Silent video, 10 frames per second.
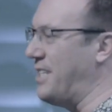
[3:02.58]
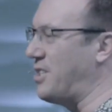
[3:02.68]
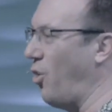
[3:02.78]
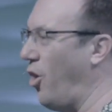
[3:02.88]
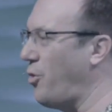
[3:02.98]

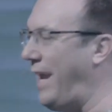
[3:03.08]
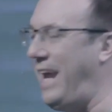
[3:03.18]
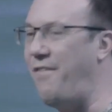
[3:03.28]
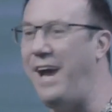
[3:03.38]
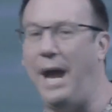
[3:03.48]
is, Lord, what
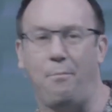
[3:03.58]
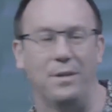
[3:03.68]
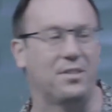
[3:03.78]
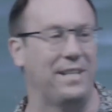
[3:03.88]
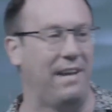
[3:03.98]

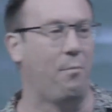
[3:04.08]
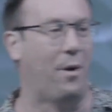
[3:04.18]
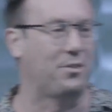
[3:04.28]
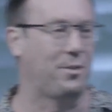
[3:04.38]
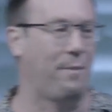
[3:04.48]
happens, never
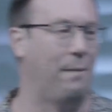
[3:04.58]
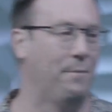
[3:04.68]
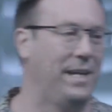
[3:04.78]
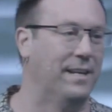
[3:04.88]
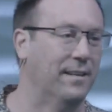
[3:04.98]
boast about
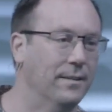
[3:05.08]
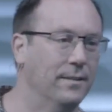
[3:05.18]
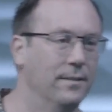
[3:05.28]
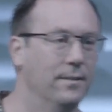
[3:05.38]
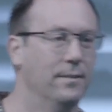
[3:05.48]
me.
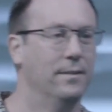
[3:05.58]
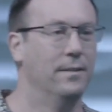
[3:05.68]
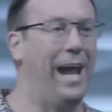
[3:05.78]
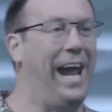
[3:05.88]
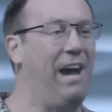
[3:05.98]

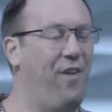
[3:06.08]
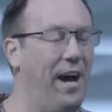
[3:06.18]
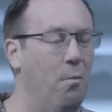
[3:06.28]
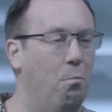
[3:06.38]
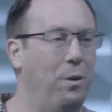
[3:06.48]

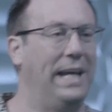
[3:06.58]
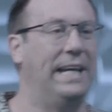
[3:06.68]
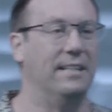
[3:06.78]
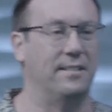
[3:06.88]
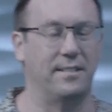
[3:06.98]
Ever,
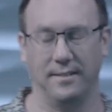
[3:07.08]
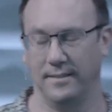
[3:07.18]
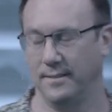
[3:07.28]
please.